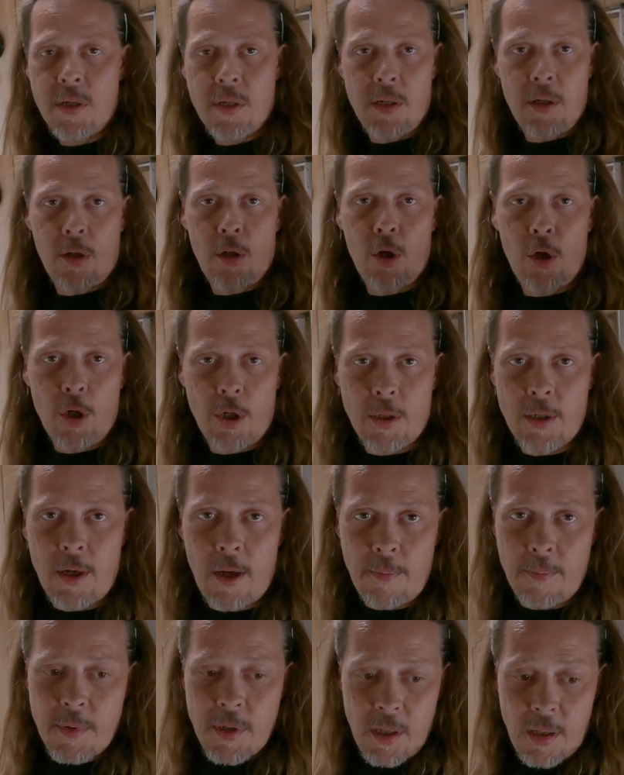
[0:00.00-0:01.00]
is still hooked
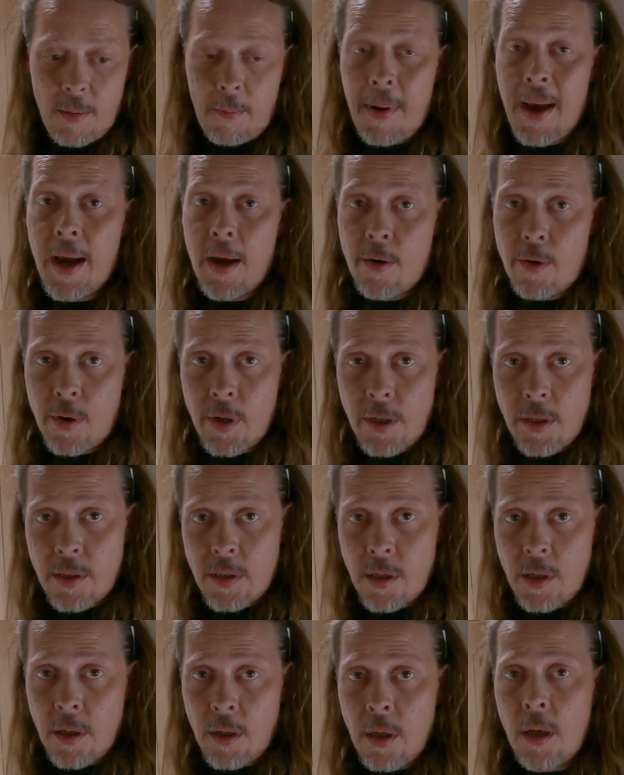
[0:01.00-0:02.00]
up to the
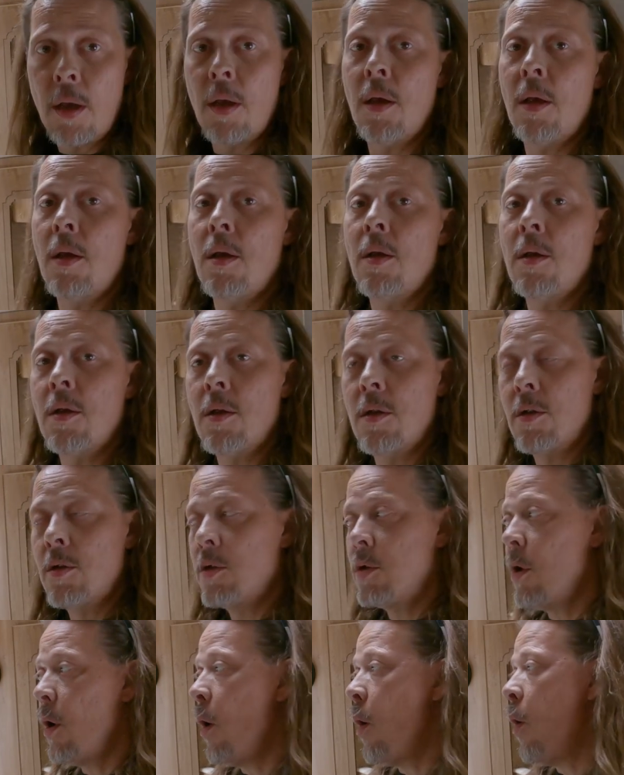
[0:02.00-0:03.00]
batteries,
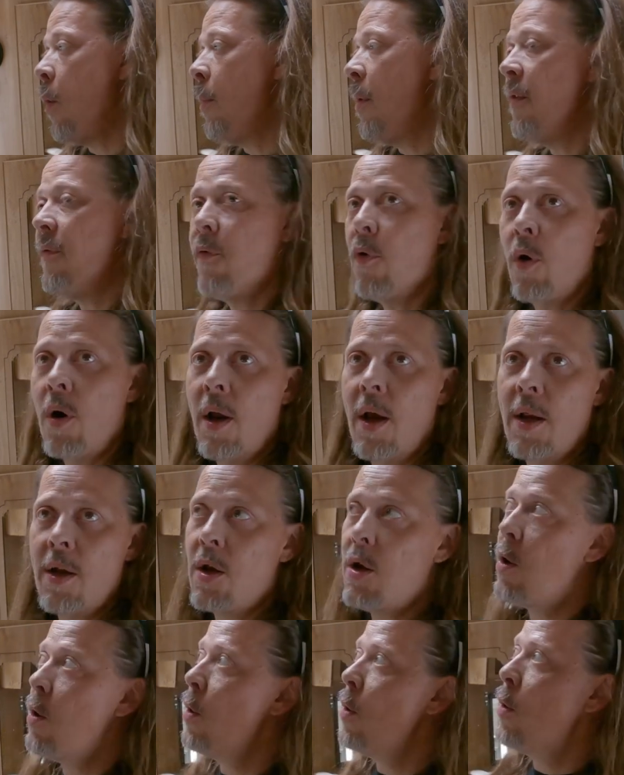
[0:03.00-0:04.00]
so before I
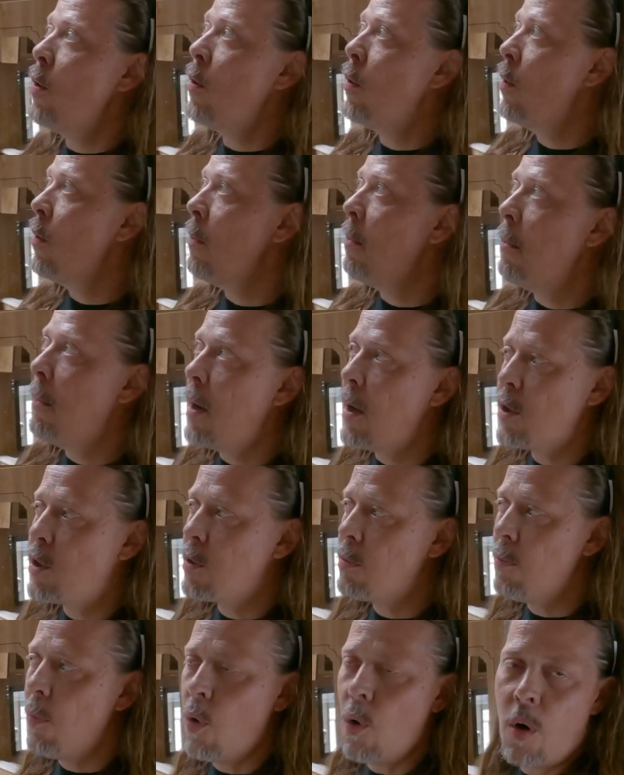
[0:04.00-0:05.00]
do
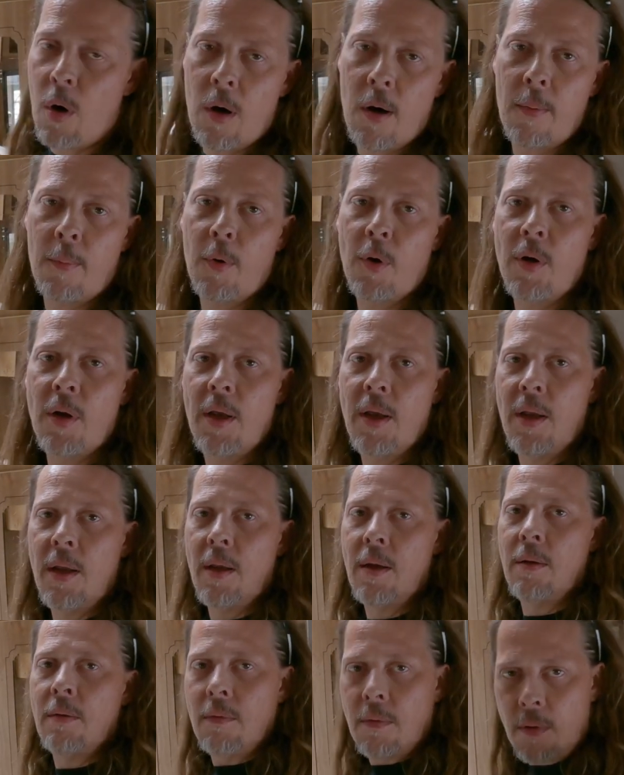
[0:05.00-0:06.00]
much more, I'm going
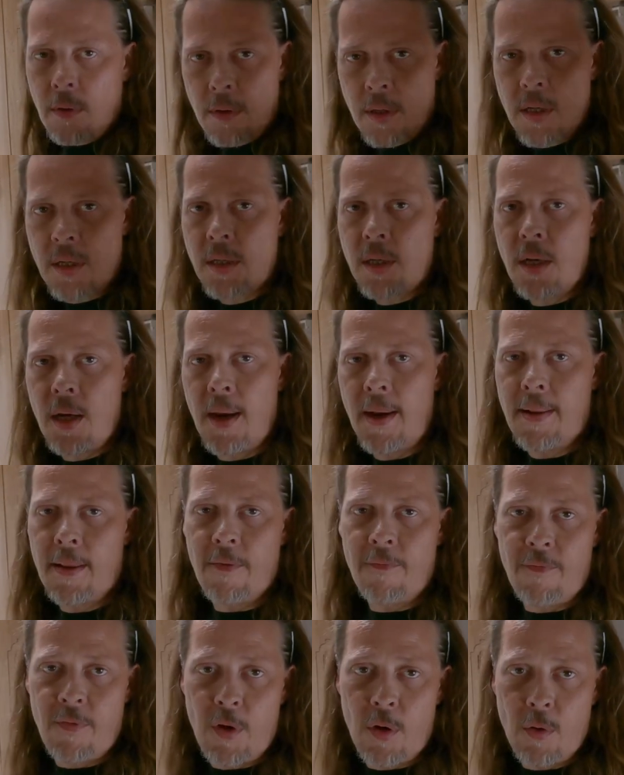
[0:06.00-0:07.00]
to disconnect
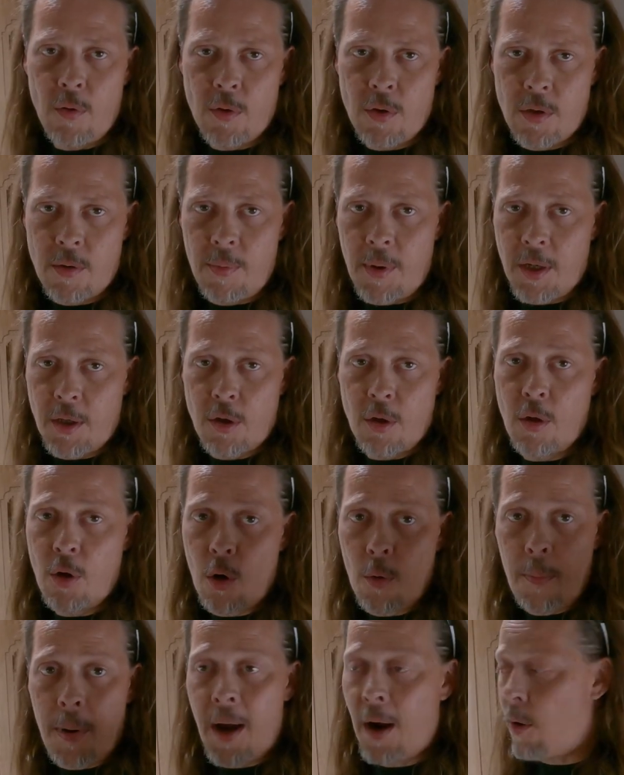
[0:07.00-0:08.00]
the fuse to make sure
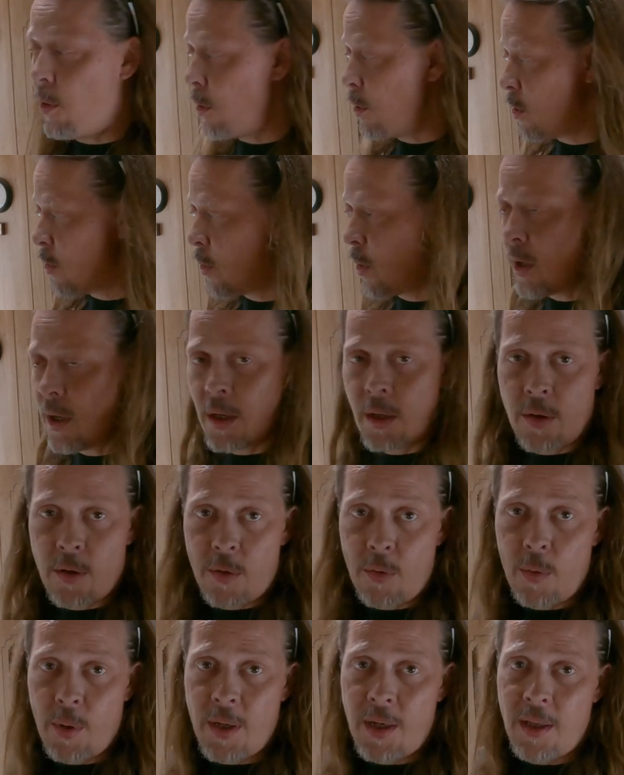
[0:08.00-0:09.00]
no power is running
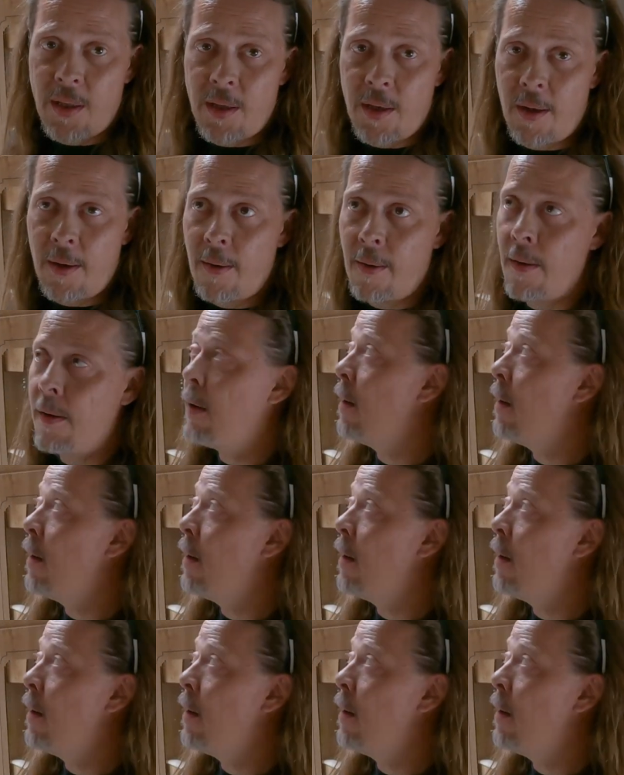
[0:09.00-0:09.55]
through anything.